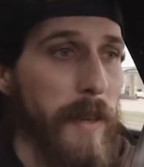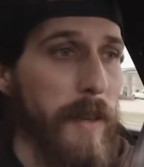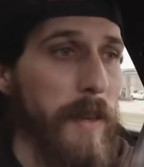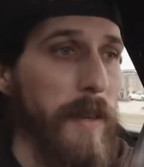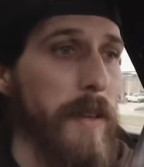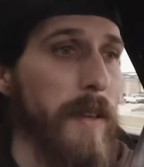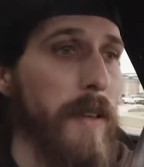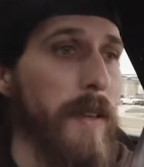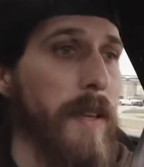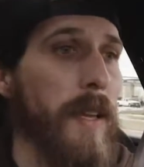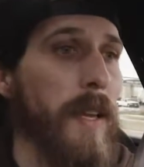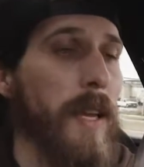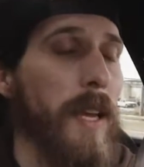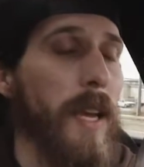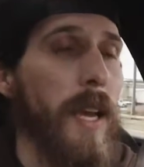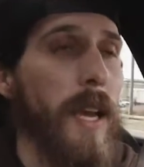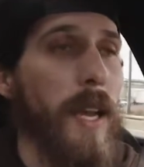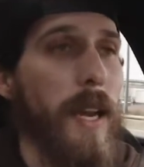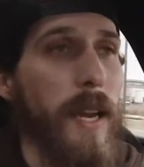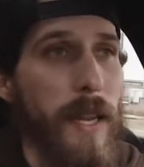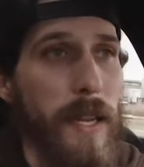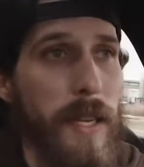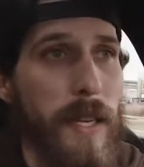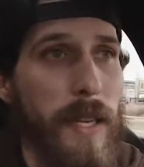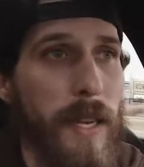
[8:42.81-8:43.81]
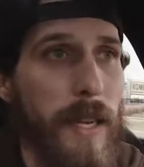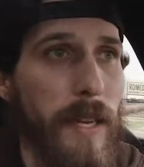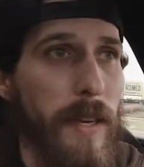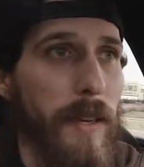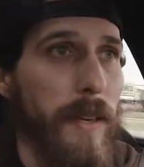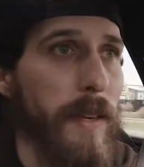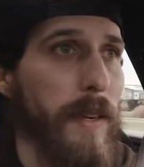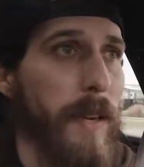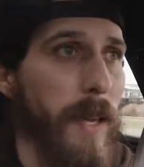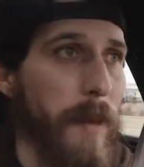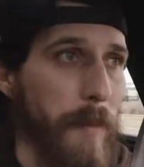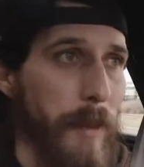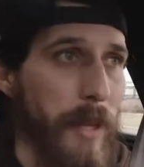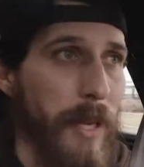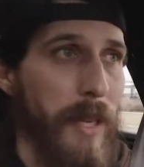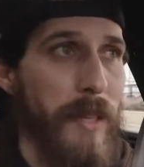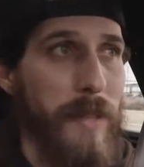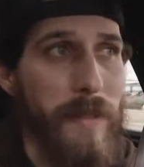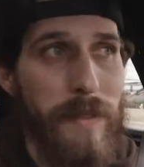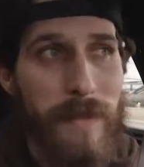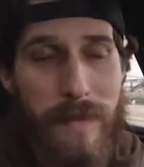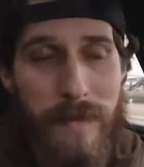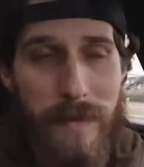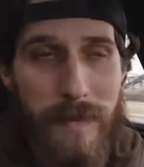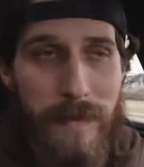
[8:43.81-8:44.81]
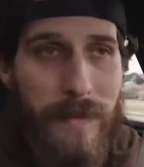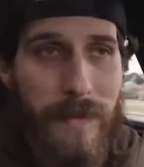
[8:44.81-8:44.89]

And I get it. I mean,